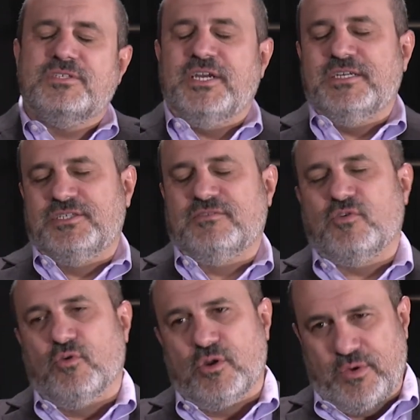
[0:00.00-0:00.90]
What are the chances
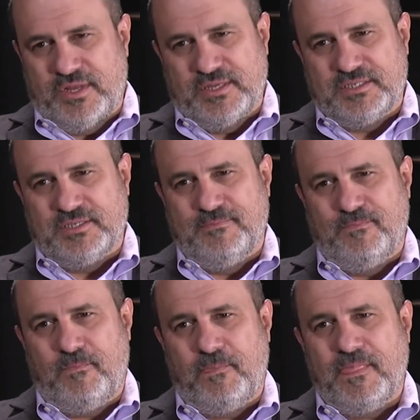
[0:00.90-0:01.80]
of Corey winning this?
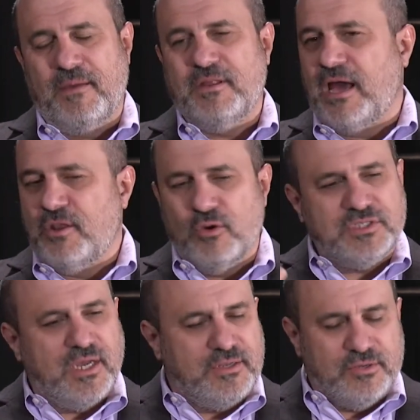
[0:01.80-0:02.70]
I know
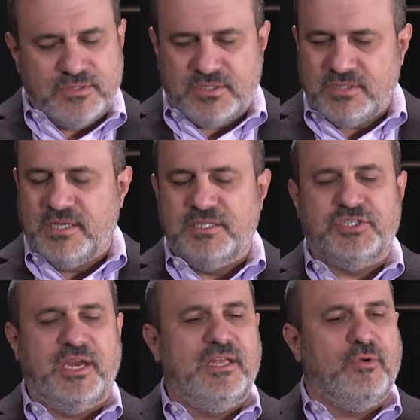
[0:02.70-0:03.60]
it's the end of
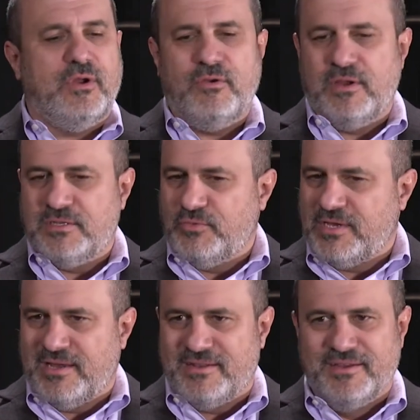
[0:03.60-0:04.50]
January.
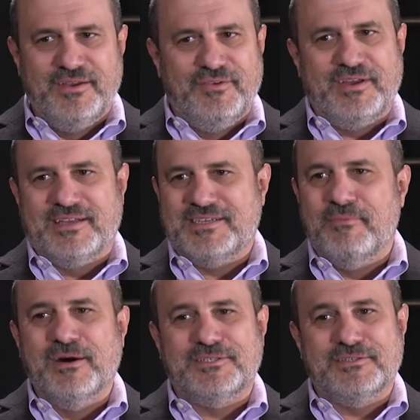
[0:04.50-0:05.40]
We got
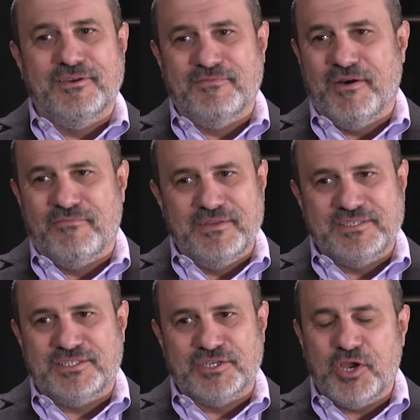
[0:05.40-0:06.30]
10 months of
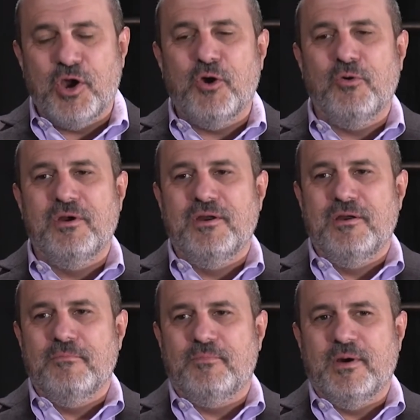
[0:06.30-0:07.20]
this to go,
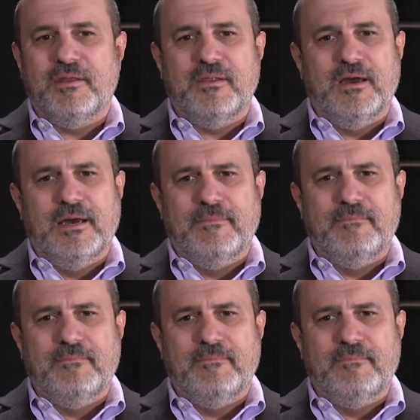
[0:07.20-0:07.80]
but